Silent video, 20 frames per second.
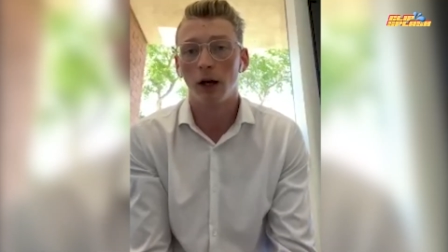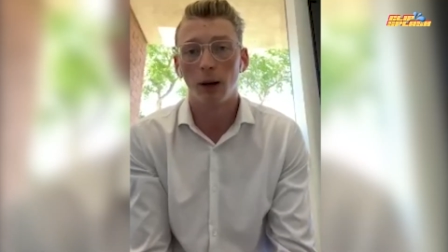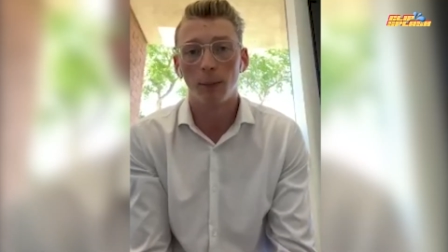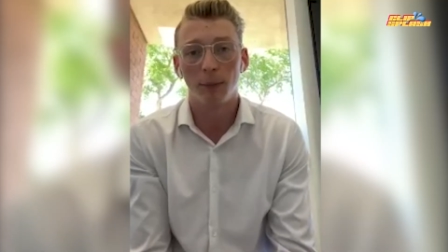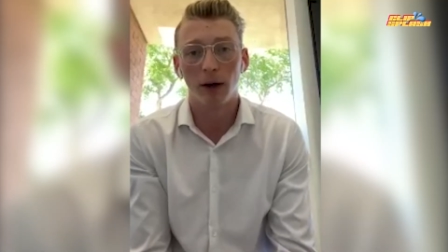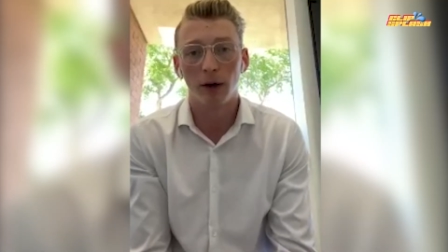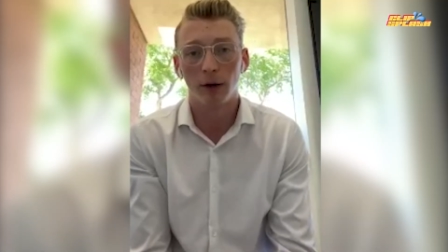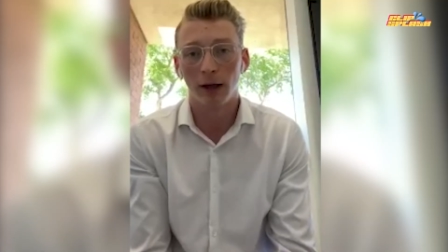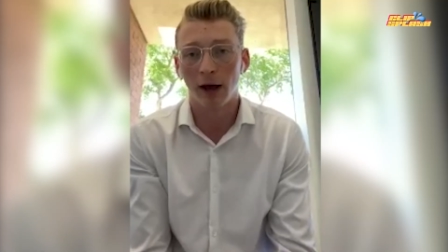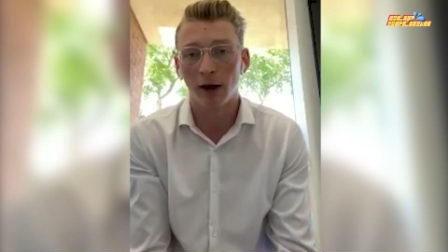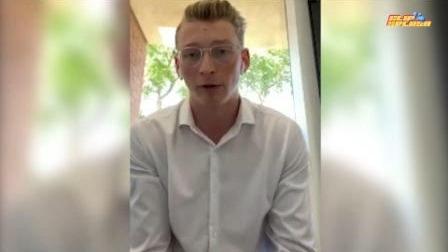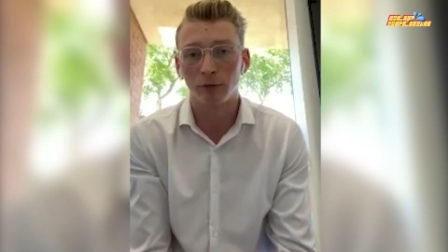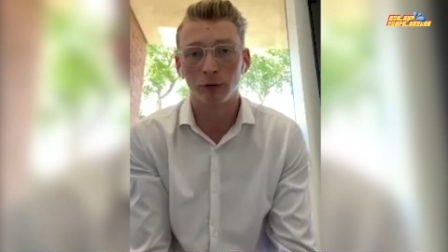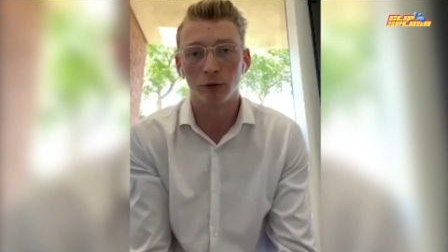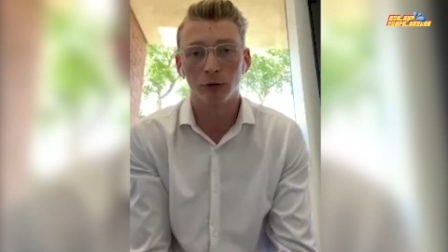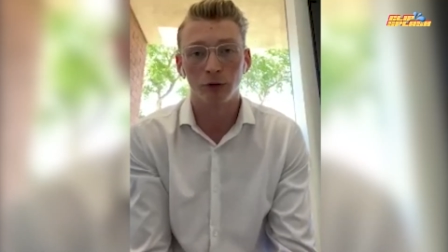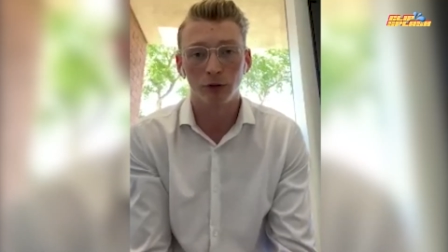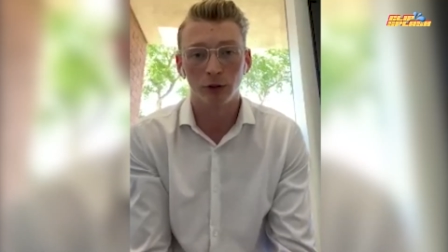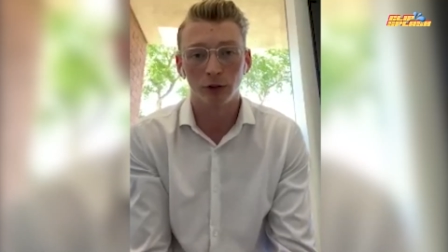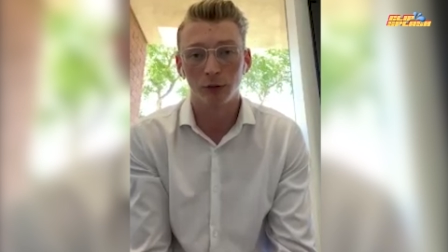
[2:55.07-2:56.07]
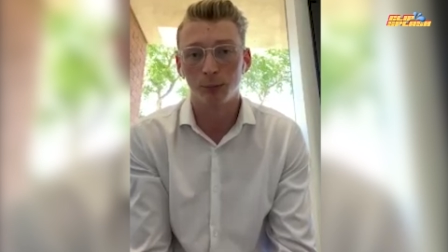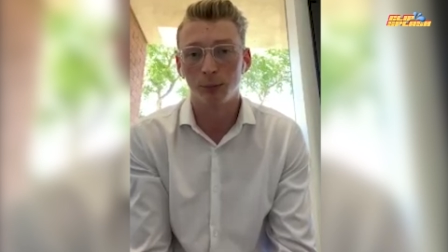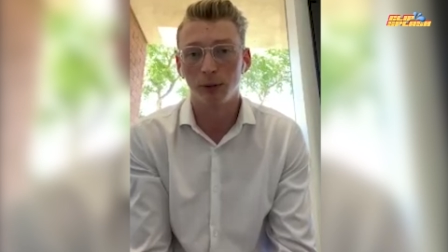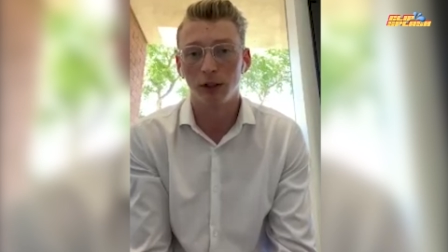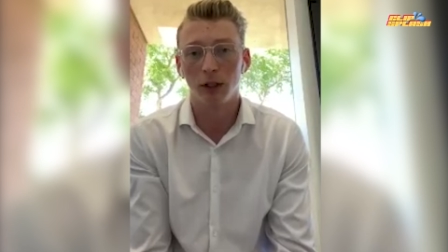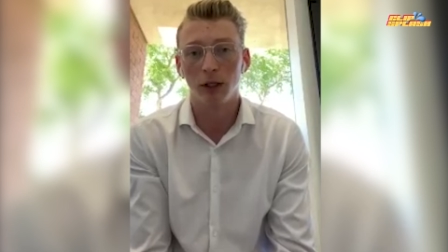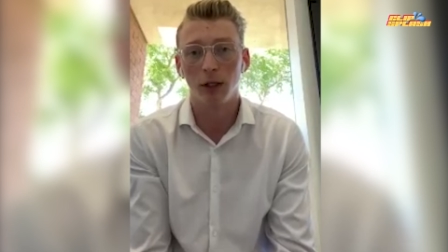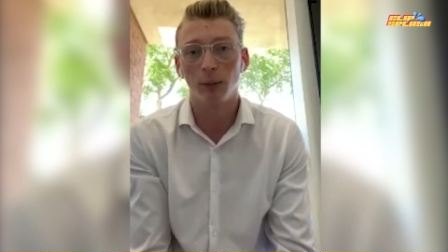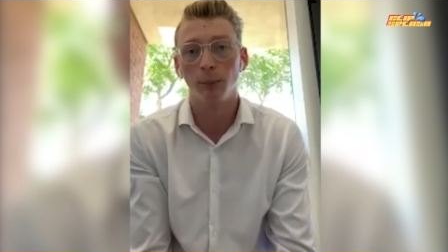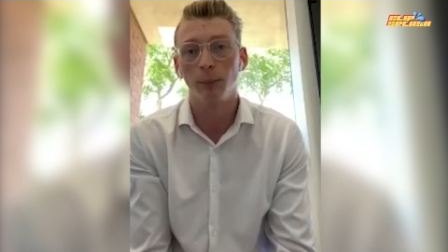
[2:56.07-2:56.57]
I'm out after 6
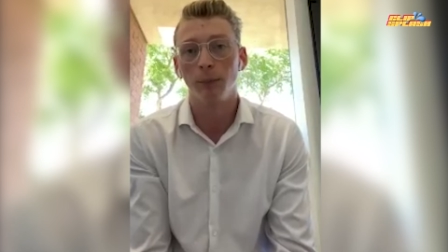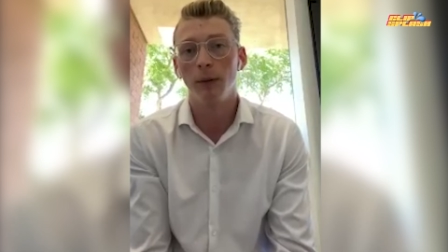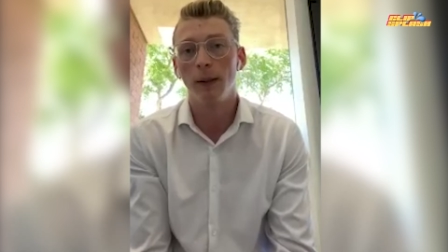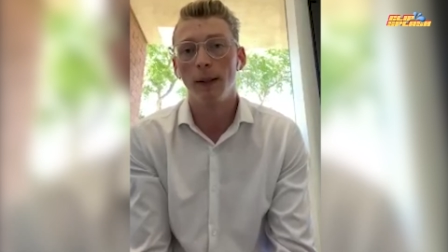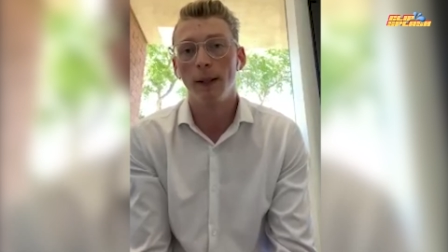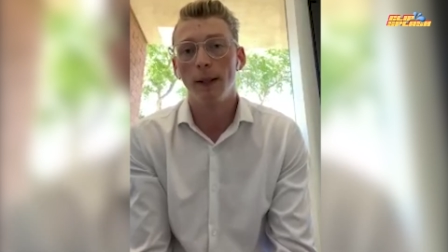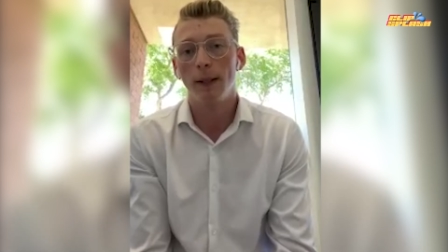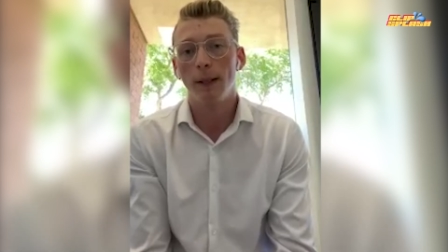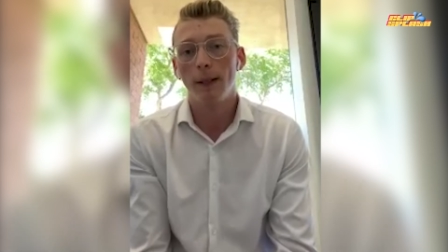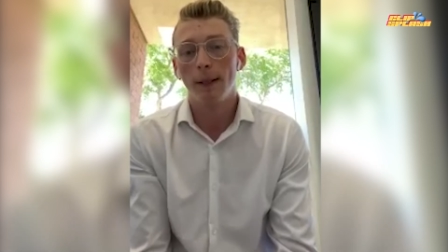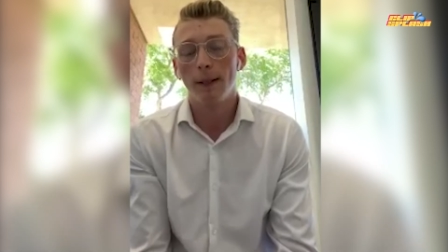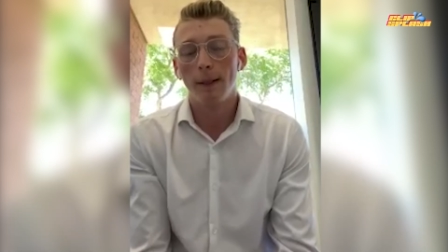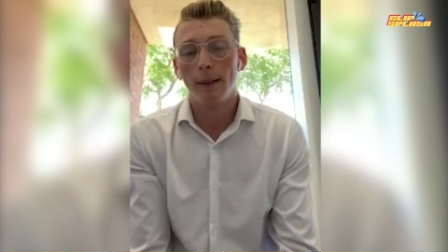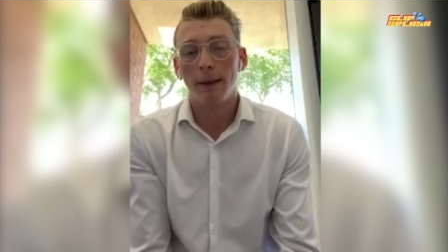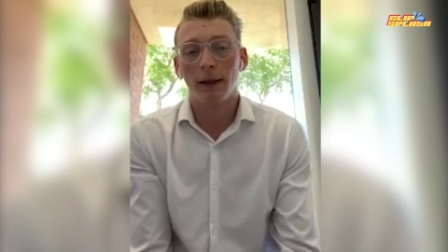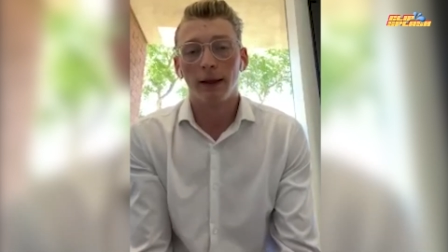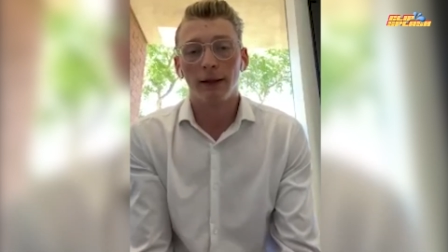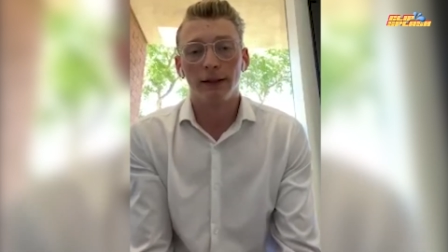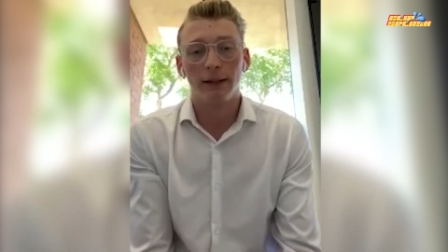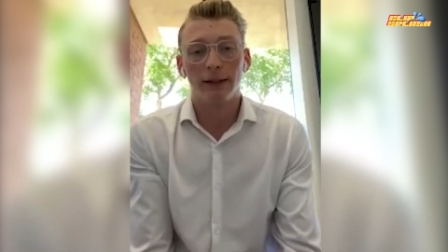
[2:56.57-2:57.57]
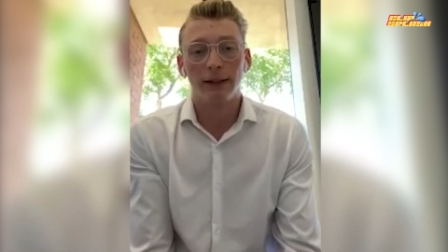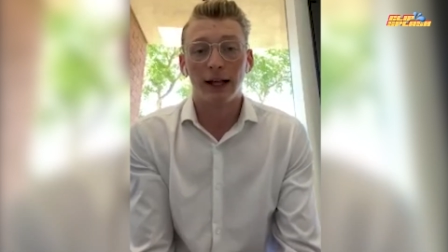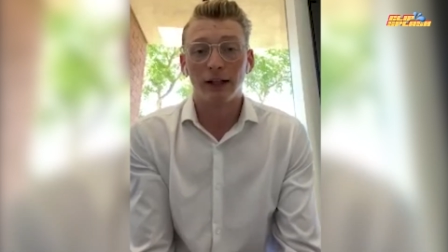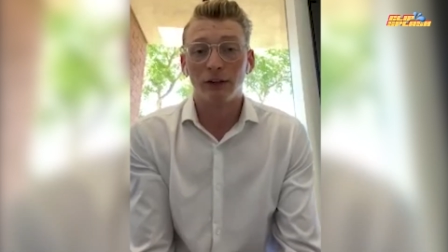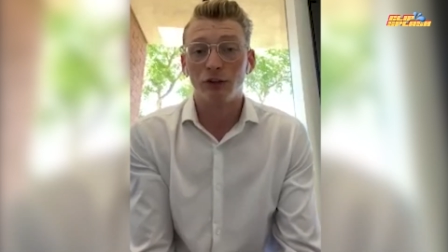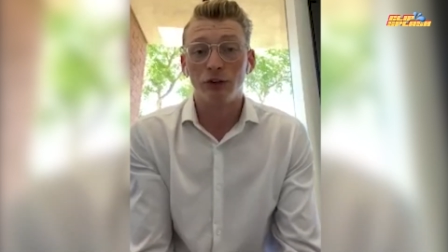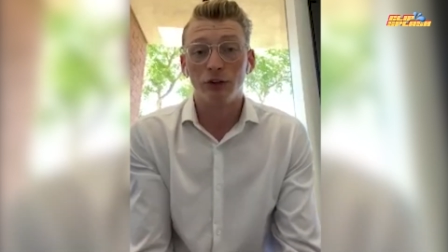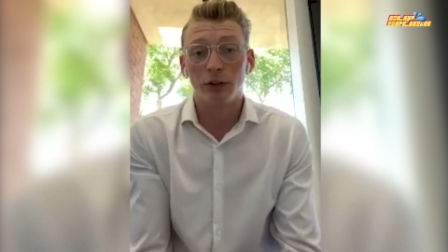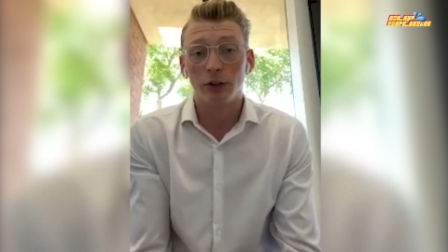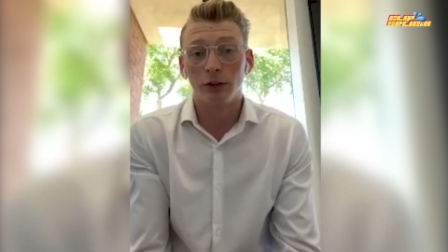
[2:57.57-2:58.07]
p.m., and then
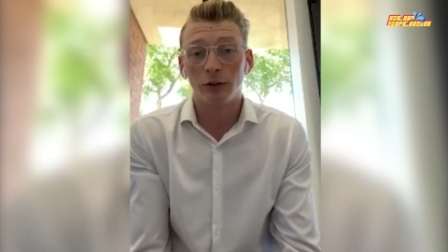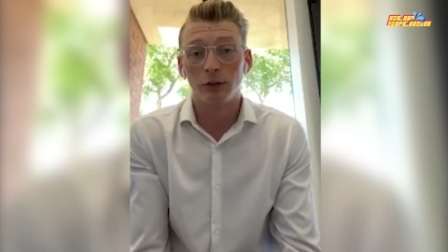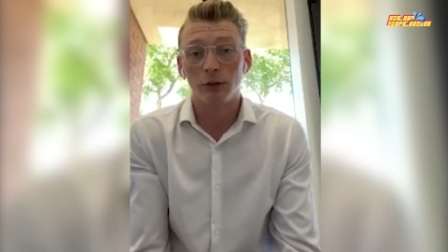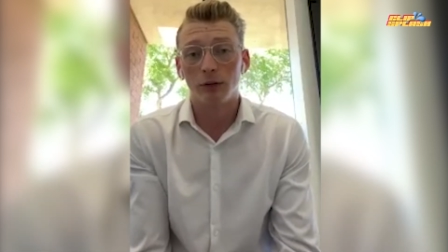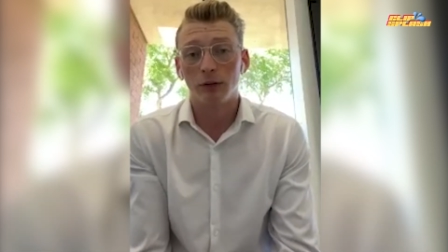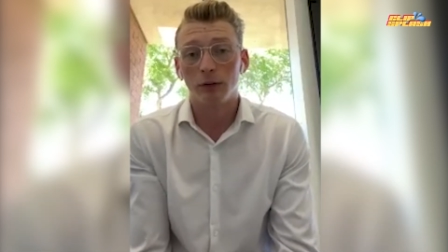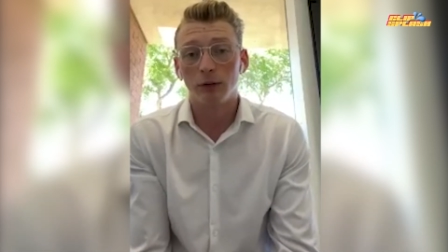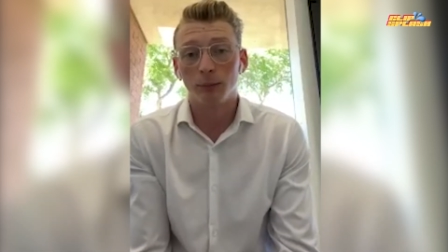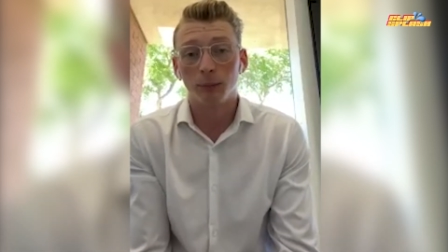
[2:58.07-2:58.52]
that's just